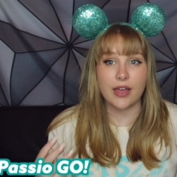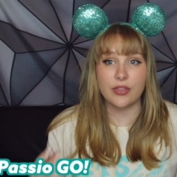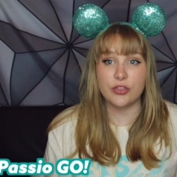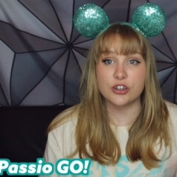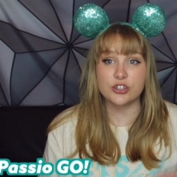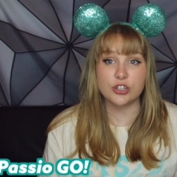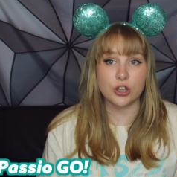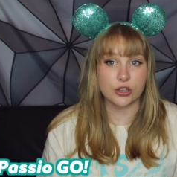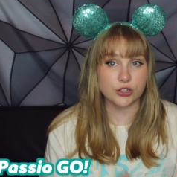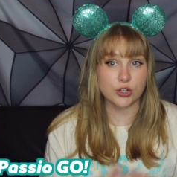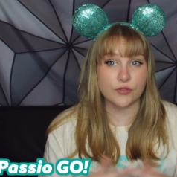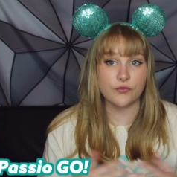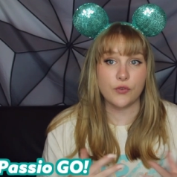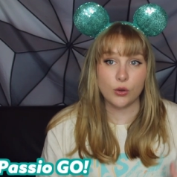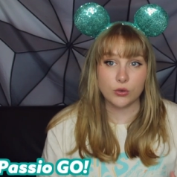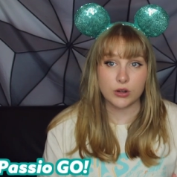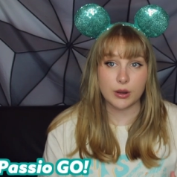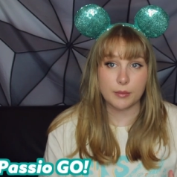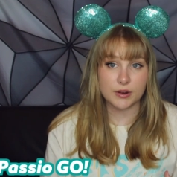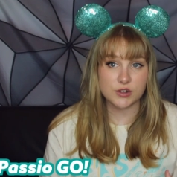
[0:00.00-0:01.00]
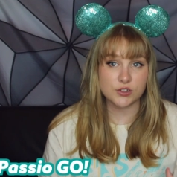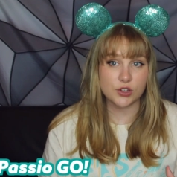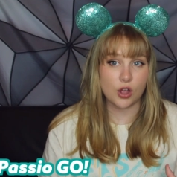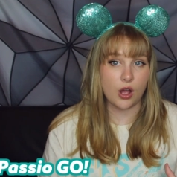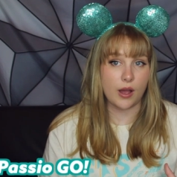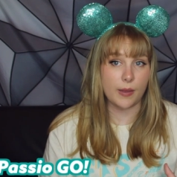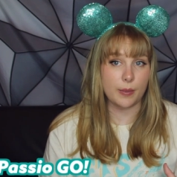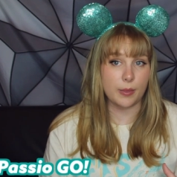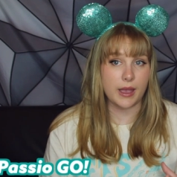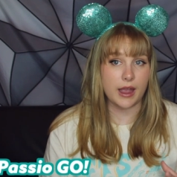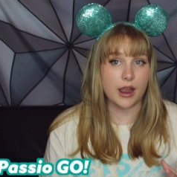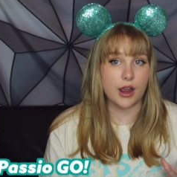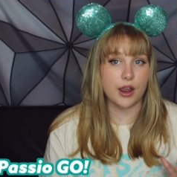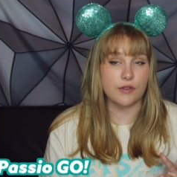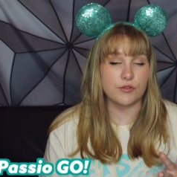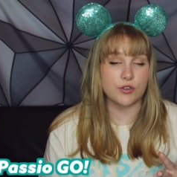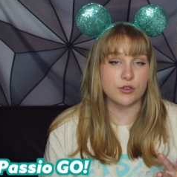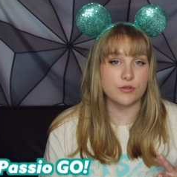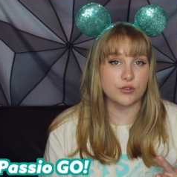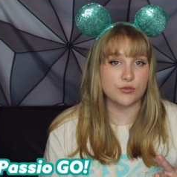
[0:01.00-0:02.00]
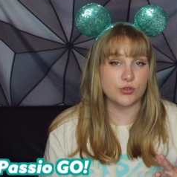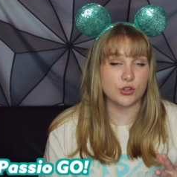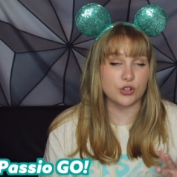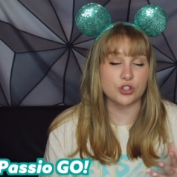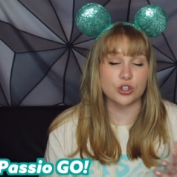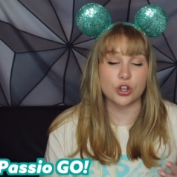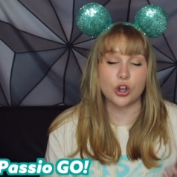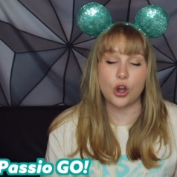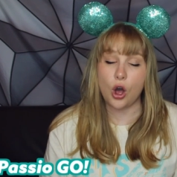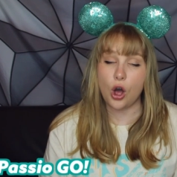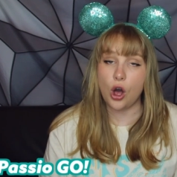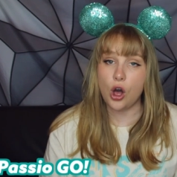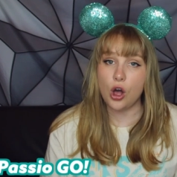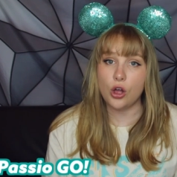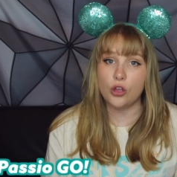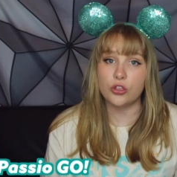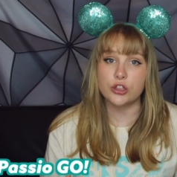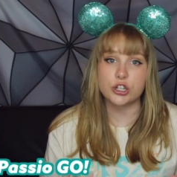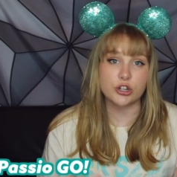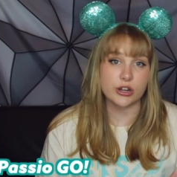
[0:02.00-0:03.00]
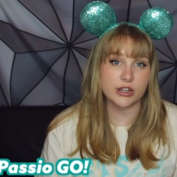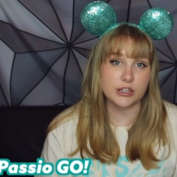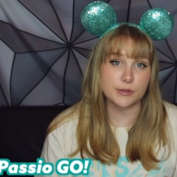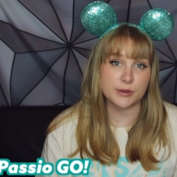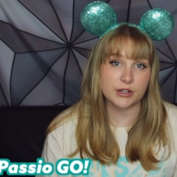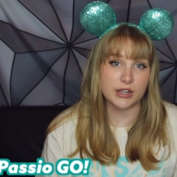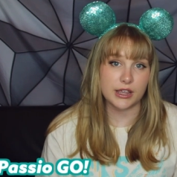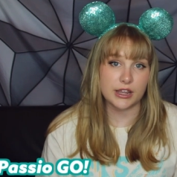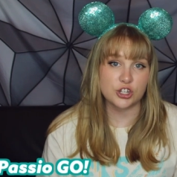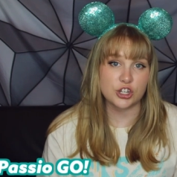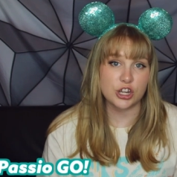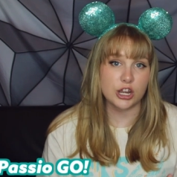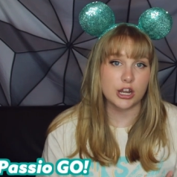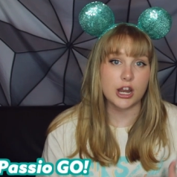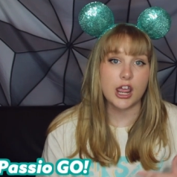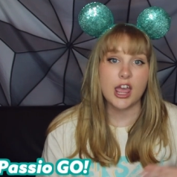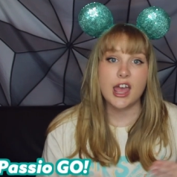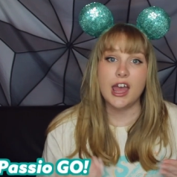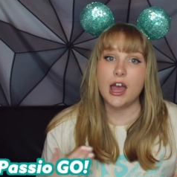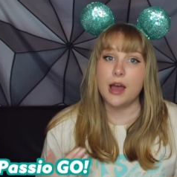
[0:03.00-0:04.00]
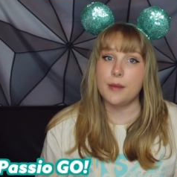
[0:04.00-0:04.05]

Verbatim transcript: There's also phone phone numbers on there if you do need to call the transportation